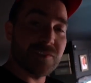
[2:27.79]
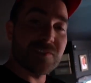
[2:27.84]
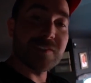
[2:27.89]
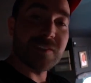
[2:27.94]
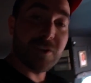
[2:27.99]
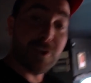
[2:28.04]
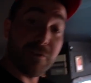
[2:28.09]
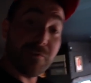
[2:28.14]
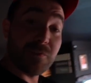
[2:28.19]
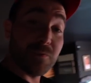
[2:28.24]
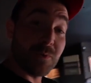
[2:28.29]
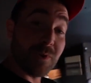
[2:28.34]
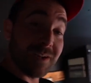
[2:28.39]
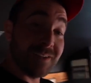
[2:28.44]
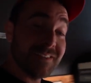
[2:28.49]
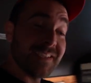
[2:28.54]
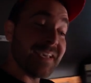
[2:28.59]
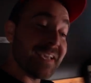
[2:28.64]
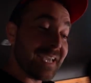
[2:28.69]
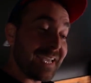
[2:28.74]
So if you
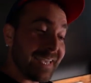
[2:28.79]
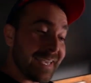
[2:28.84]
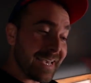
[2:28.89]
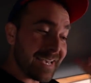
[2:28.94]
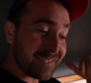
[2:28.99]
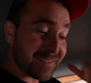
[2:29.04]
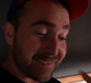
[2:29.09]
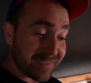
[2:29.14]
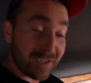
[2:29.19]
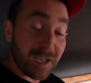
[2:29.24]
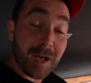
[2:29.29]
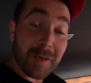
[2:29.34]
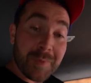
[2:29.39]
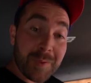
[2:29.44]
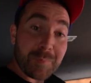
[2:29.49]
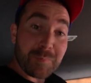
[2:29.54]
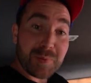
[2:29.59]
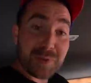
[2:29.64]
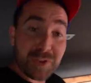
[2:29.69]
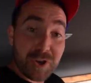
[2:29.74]
want to take a guess,
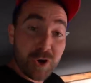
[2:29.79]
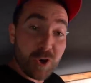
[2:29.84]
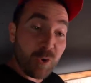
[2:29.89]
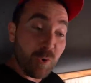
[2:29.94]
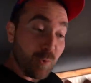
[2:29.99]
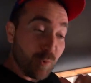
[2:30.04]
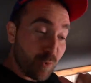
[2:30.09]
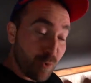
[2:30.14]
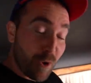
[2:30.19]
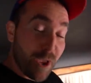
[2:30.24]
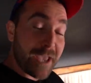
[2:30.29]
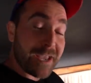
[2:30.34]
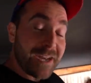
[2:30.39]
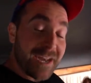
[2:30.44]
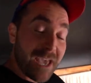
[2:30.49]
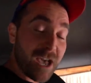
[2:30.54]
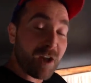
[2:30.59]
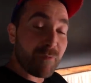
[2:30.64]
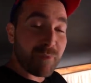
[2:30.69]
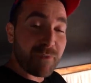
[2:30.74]
comment below right now